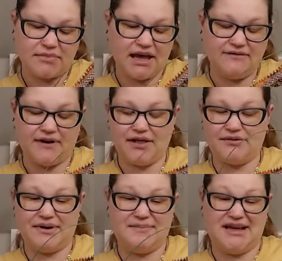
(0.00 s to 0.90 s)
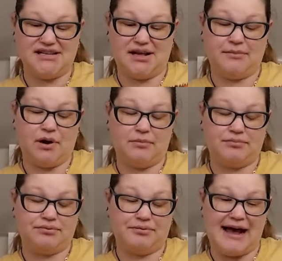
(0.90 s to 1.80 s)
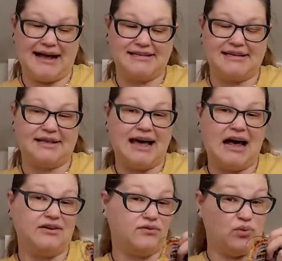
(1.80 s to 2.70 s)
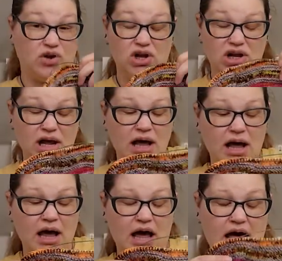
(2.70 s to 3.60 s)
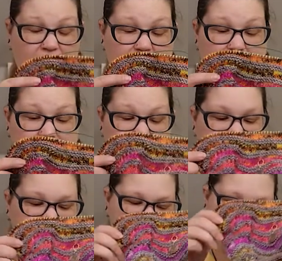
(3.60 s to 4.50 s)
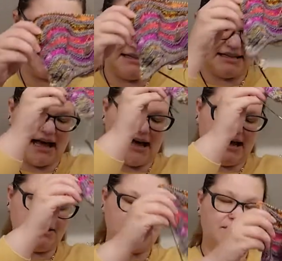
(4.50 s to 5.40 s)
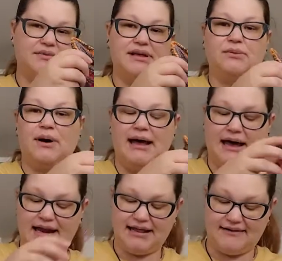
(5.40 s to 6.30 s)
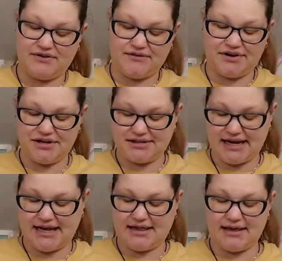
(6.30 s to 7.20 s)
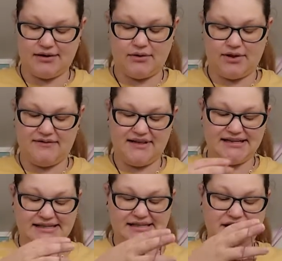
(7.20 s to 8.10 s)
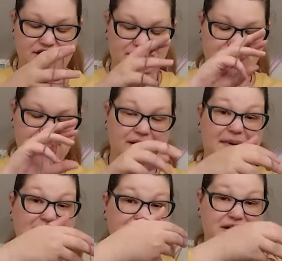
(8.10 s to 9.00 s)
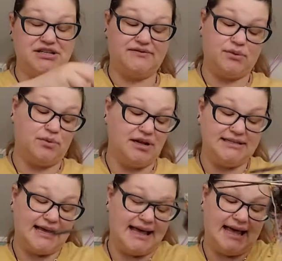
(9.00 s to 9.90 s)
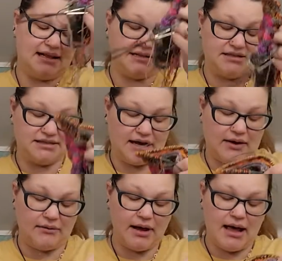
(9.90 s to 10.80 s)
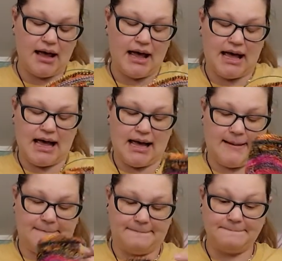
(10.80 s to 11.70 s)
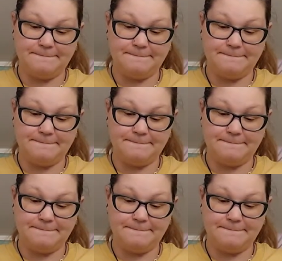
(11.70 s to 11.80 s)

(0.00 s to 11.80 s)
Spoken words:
and follow the repeat until I'm practically out of wool, just because I don't really want any leftovers, and the goal of this is to just use up as much of the wool as I can. So yeah,